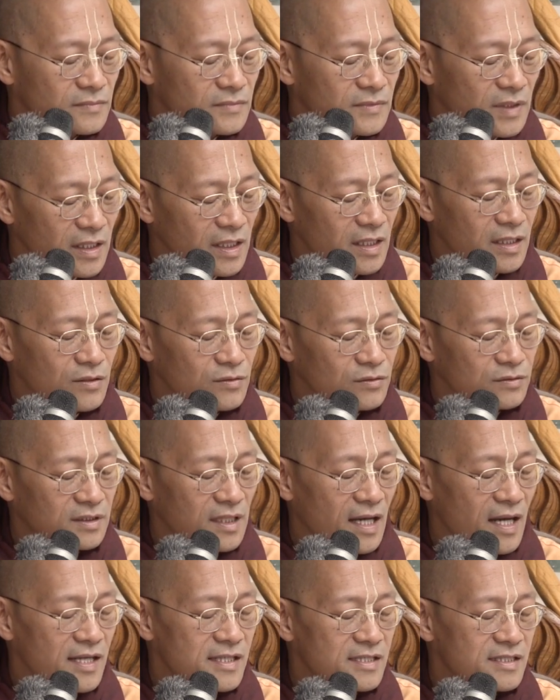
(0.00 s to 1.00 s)
he who
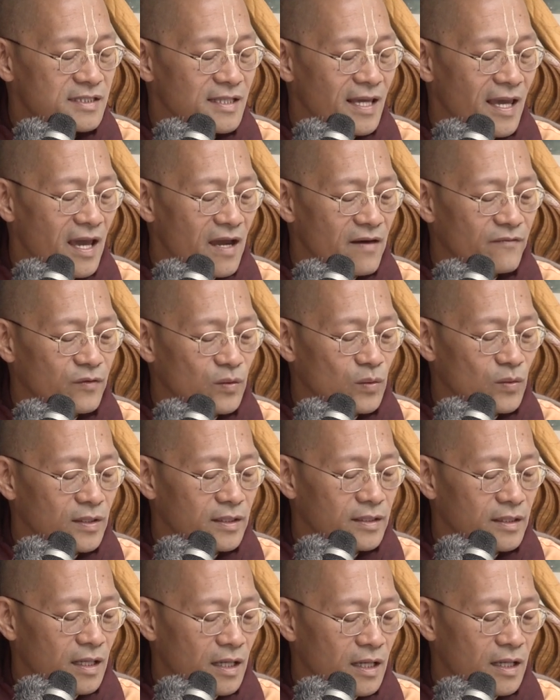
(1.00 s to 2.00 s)
ties
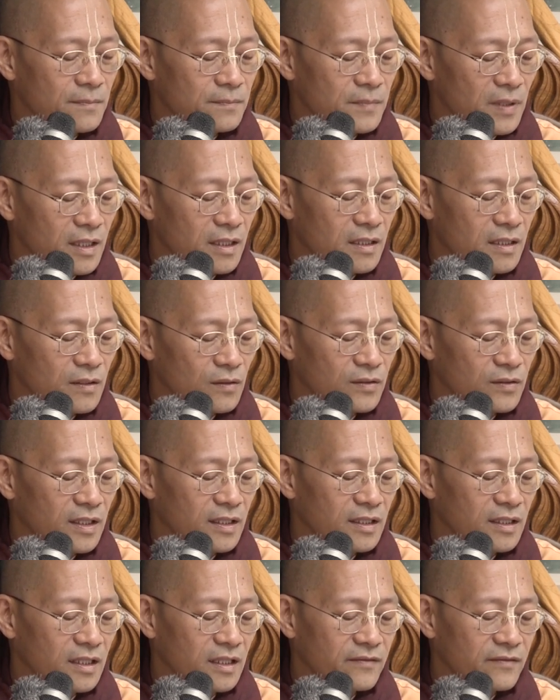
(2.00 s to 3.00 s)
everyone up,
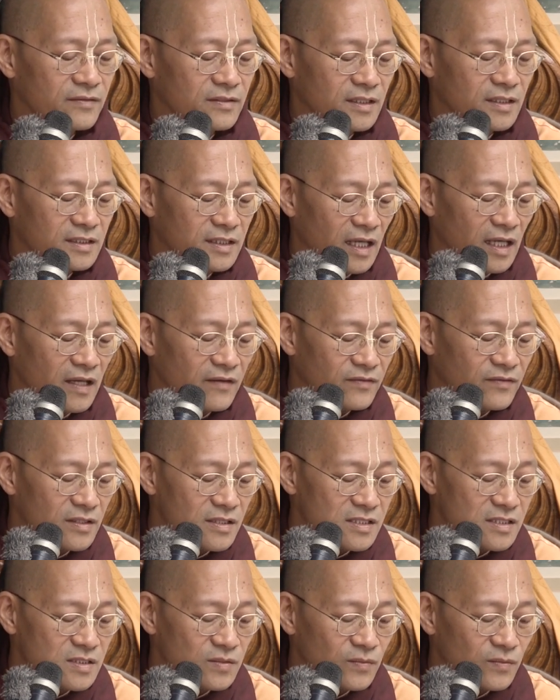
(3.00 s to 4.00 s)
including even the
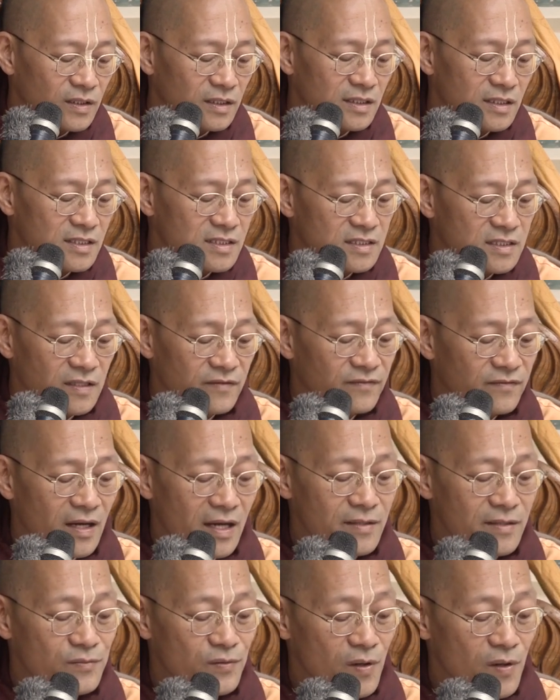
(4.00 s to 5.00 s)
devas, with his
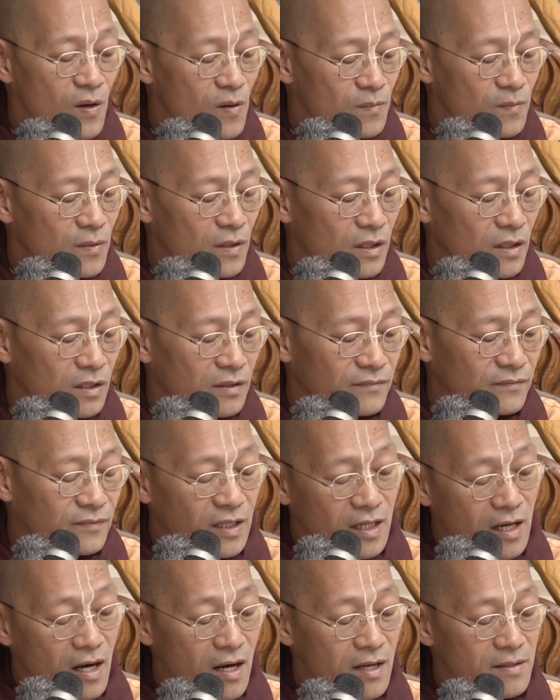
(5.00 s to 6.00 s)
divine rope
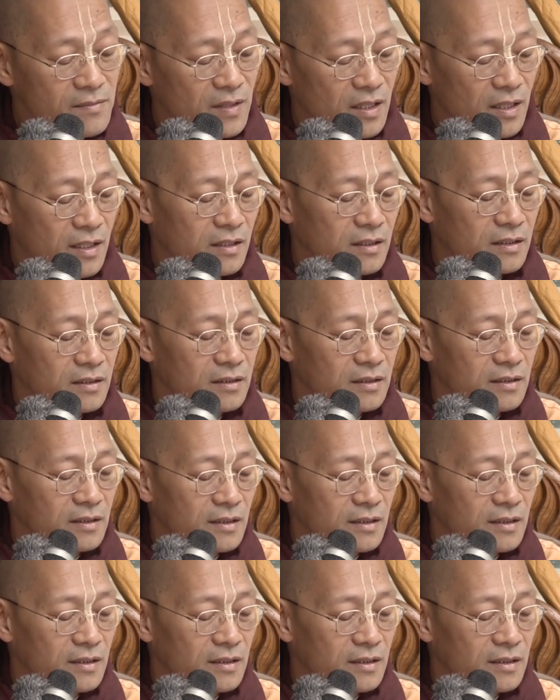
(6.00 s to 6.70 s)
of karma,